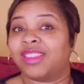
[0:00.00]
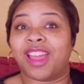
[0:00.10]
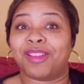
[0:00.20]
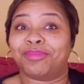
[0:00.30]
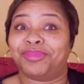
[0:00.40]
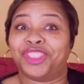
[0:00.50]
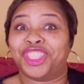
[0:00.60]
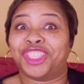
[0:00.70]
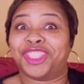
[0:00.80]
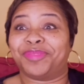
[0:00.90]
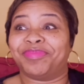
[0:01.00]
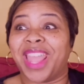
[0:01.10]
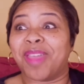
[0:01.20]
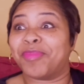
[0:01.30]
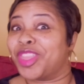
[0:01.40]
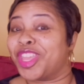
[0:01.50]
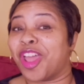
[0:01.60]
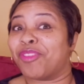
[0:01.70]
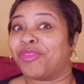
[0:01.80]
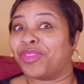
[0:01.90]
i'm just happy that
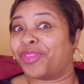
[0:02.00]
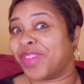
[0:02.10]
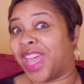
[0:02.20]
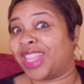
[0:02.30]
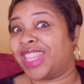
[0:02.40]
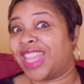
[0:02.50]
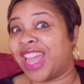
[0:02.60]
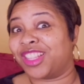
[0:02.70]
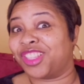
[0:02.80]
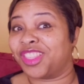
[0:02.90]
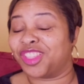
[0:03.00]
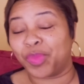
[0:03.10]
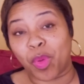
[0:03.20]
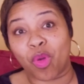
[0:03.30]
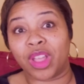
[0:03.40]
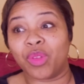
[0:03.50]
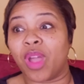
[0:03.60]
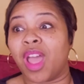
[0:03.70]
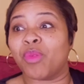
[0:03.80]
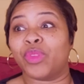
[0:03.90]
i've finally gotten to this point where
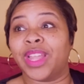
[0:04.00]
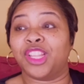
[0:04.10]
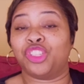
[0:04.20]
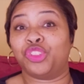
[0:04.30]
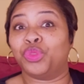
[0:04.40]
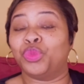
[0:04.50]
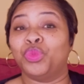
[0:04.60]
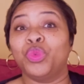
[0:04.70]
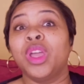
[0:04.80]
i'm ready to